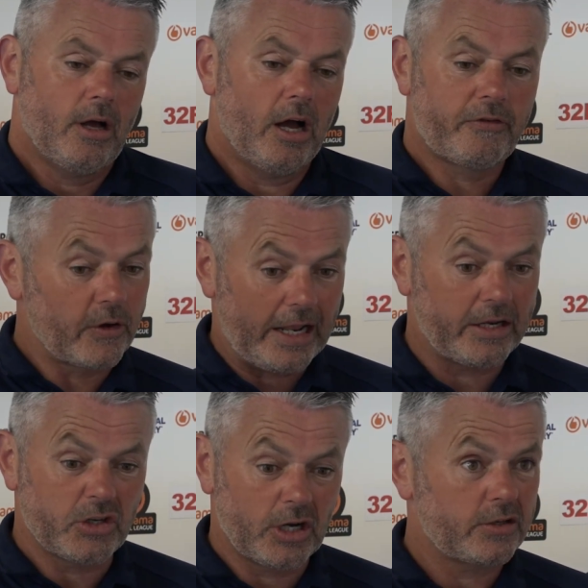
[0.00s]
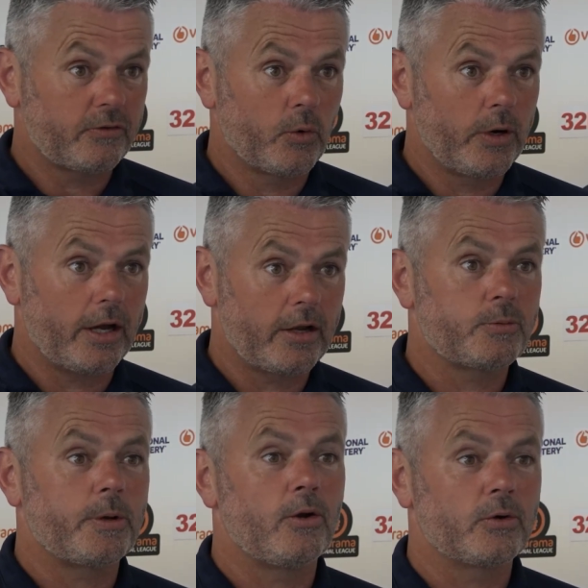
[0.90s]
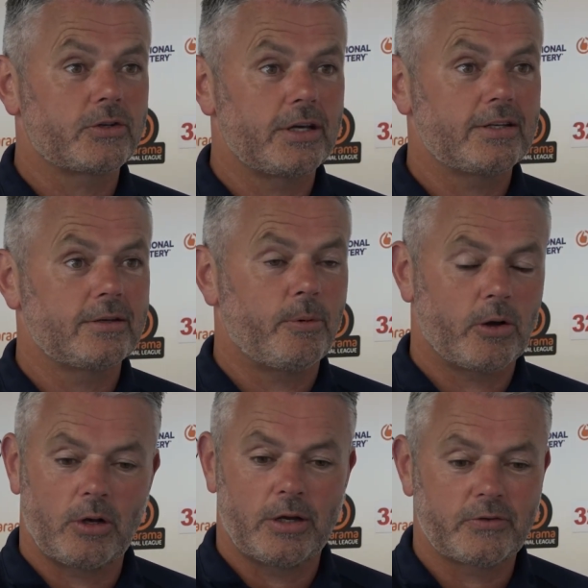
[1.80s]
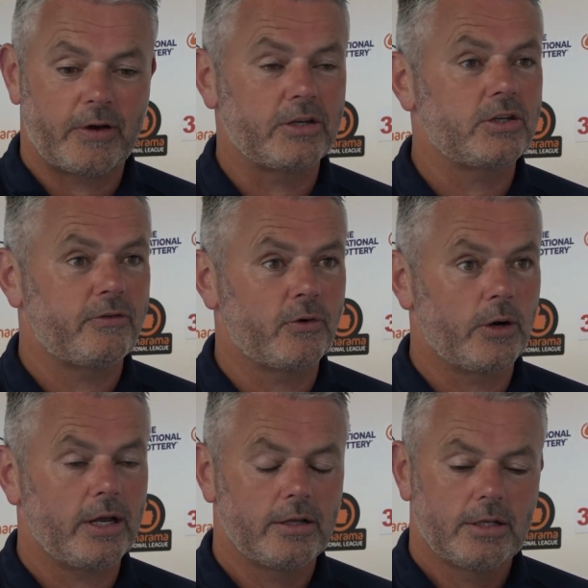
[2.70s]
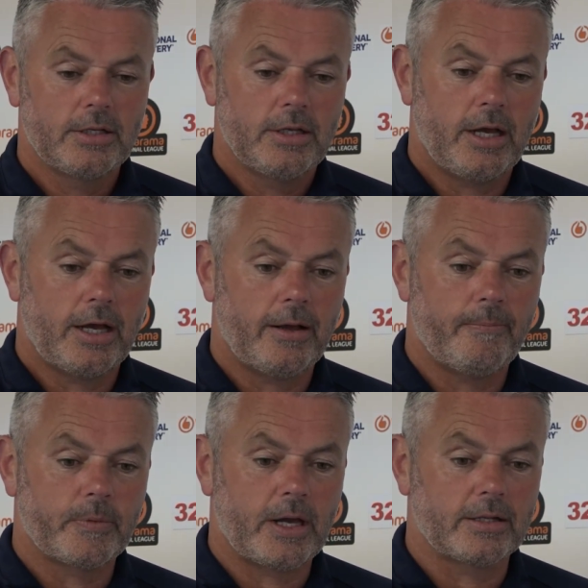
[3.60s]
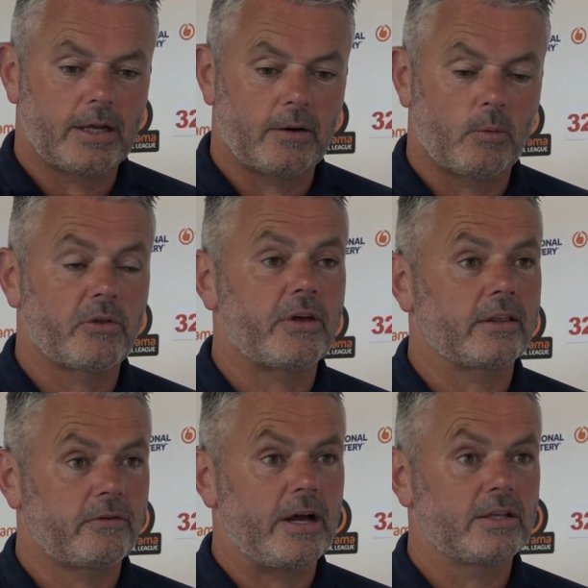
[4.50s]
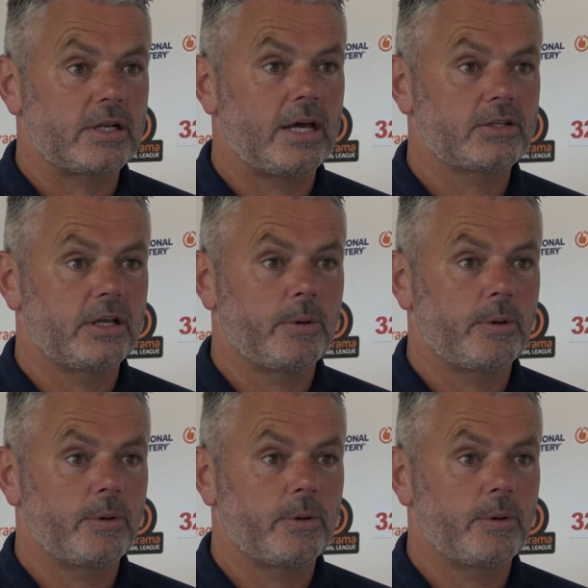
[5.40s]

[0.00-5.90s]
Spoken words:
I feel energised for it. I know it's been a long season, but I've got loads of energy for it. And I want to thank the fans lastly